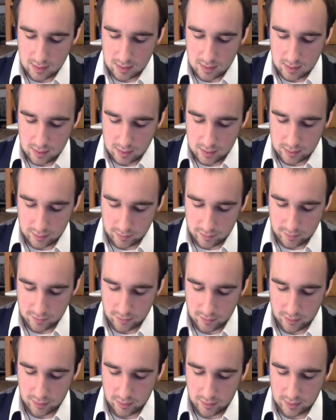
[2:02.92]
on her
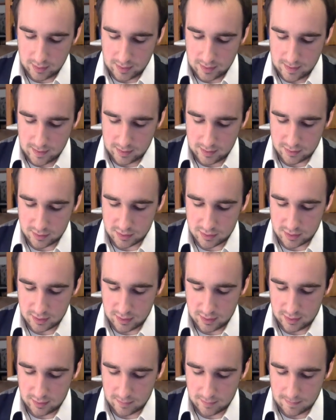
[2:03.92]
third, and then
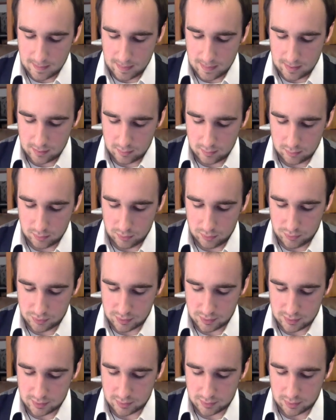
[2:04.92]
she
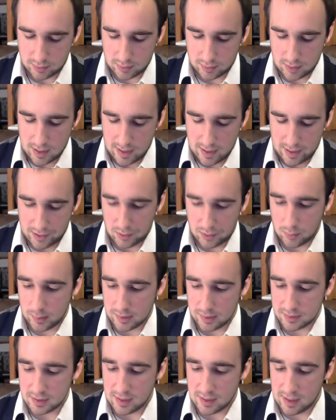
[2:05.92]
loses her
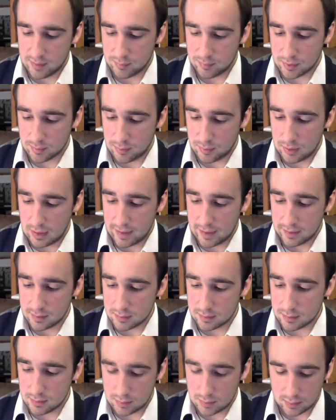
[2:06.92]
outwit to gain
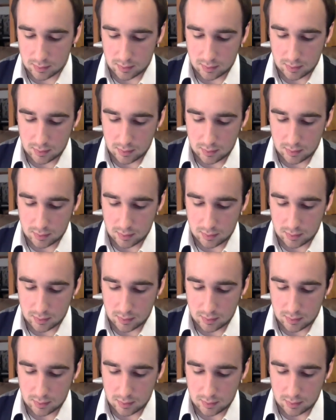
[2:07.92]
perplex,